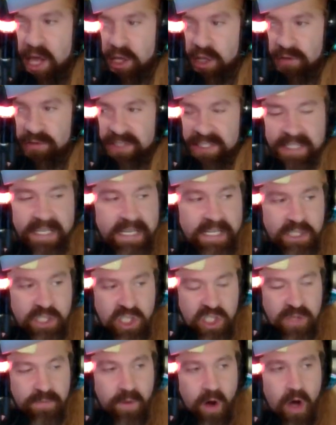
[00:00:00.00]
you've
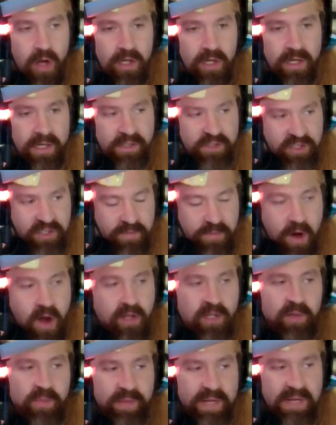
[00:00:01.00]
seen smaller and
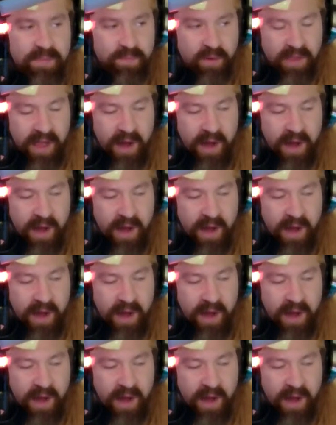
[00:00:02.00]
smaller people